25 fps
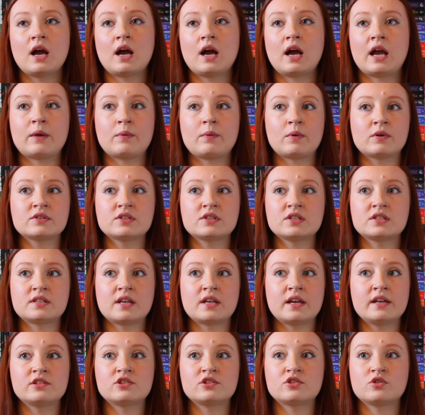I want to
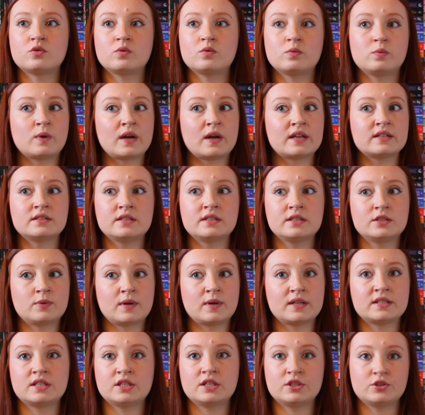say
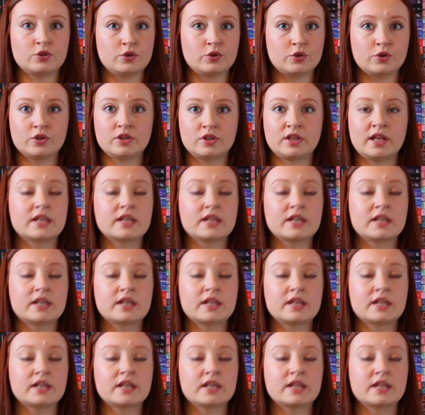2022,